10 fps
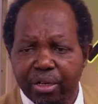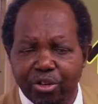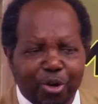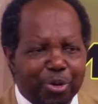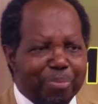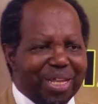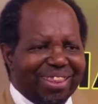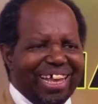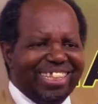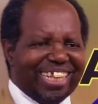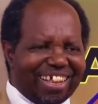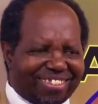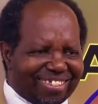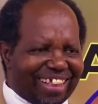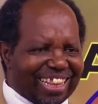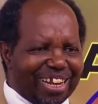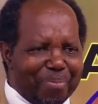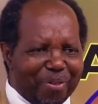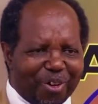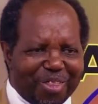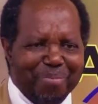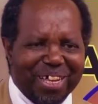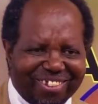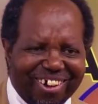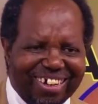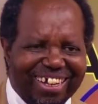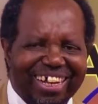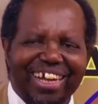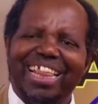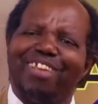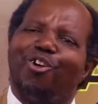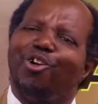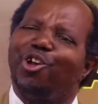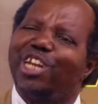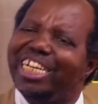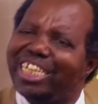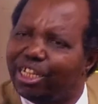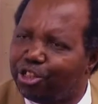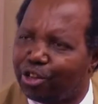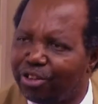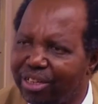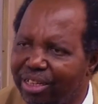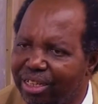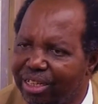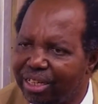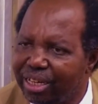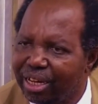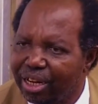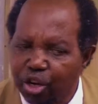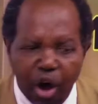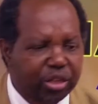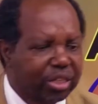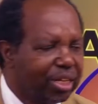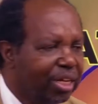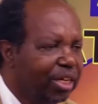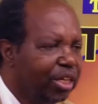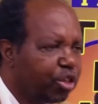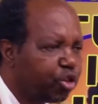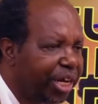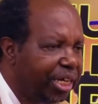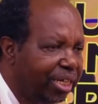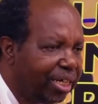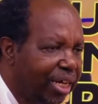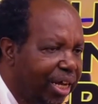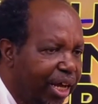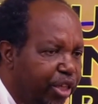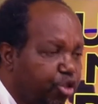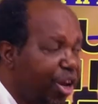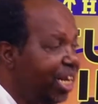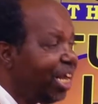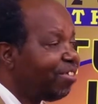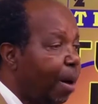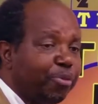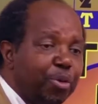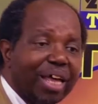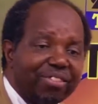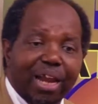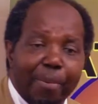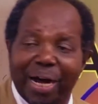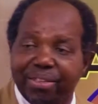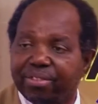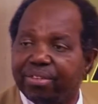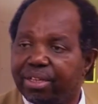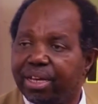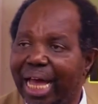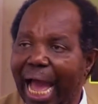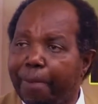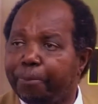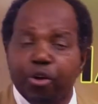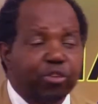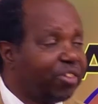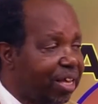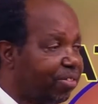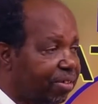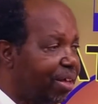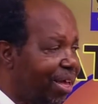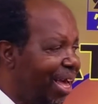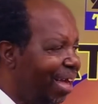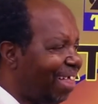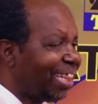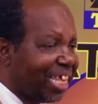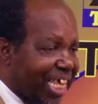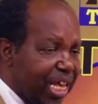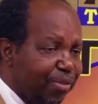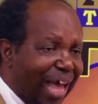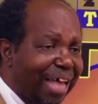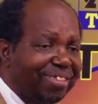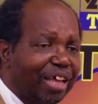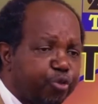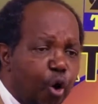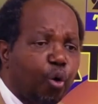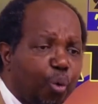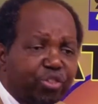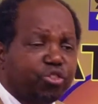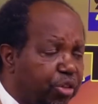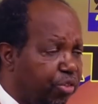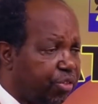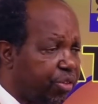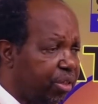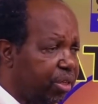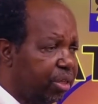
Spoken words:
You know, we meet just a Saturday before the mission. That's called orientation. Not training. Training is with a syllabus, a process that gives answers four questions.